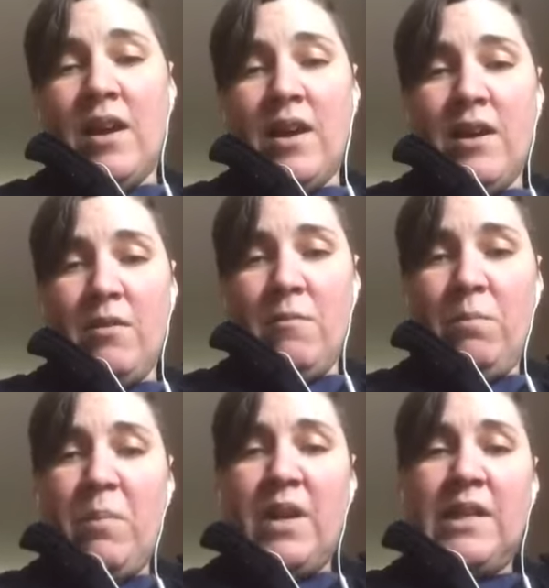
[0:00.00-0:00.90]

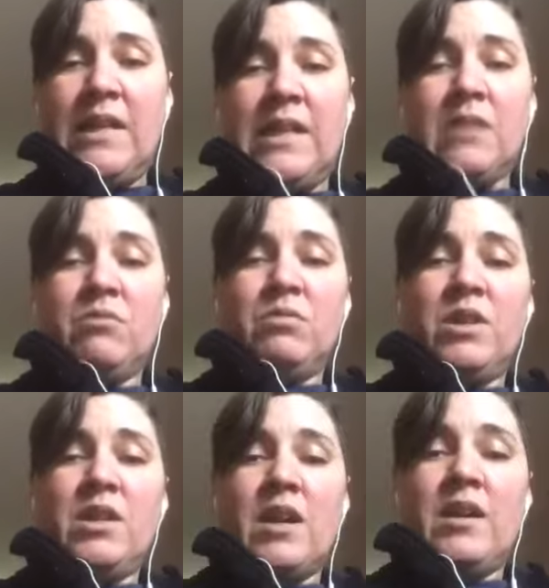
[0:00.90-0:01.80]
Meineke,
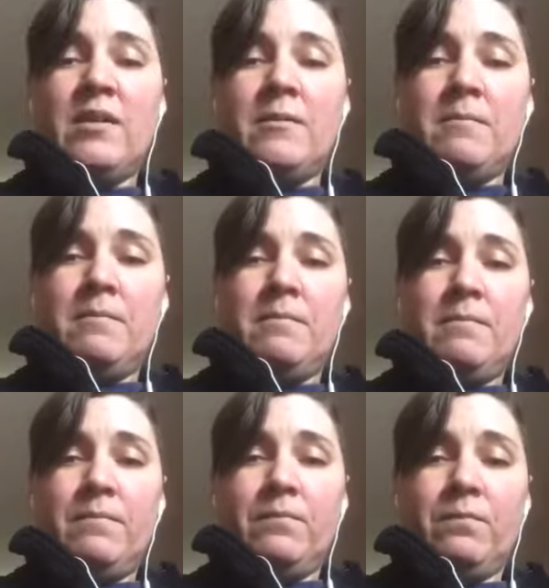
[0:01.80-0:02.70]
we
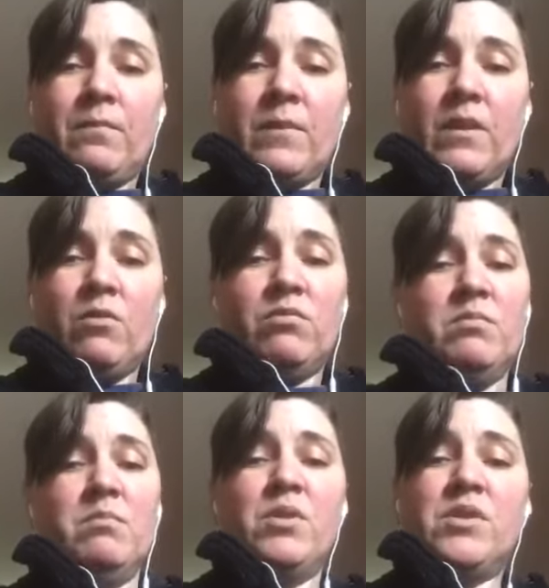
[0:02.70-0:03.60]

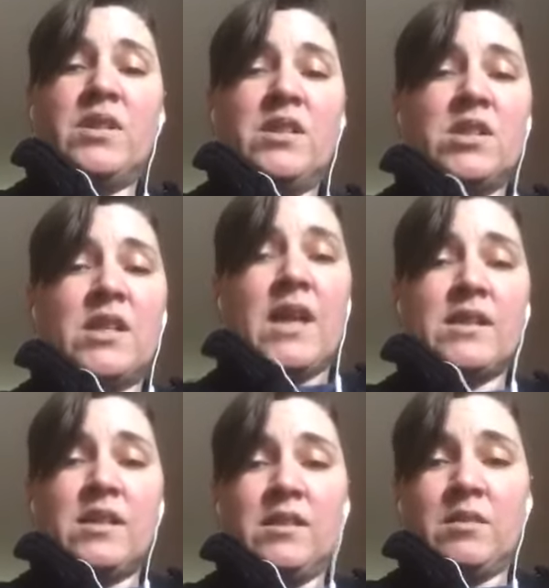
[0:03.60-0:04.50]
mostly just
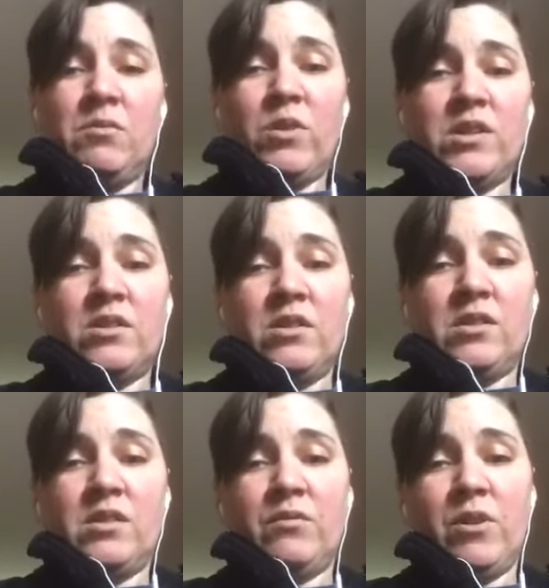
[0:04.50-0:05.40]
asking some
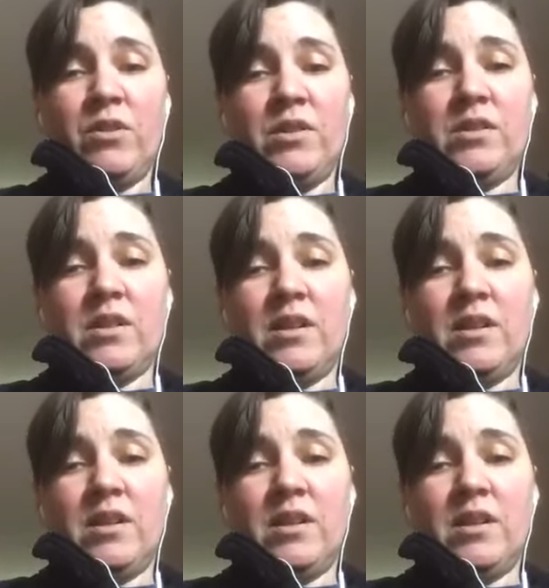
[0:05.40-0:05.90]
questions as far as